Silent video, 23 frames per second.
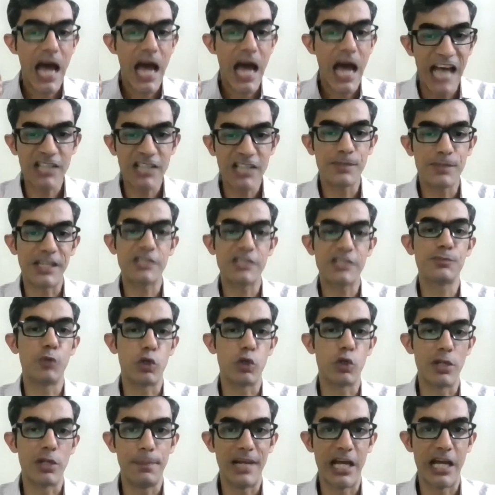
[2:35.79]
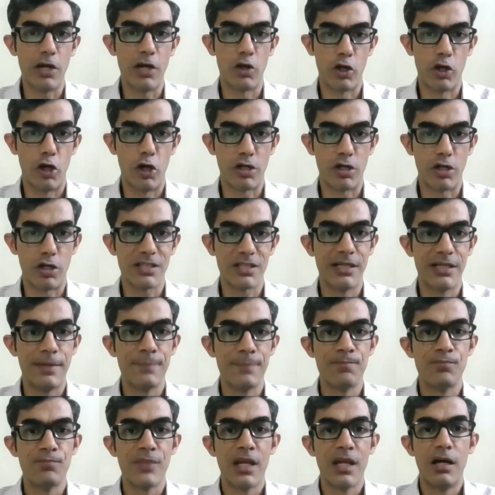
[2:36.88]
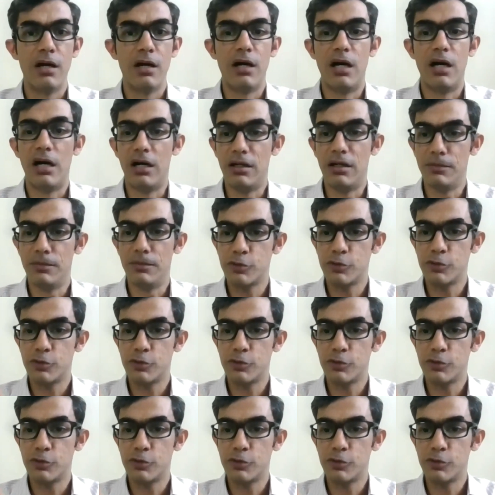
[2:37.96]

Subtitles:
aspects put in play or not?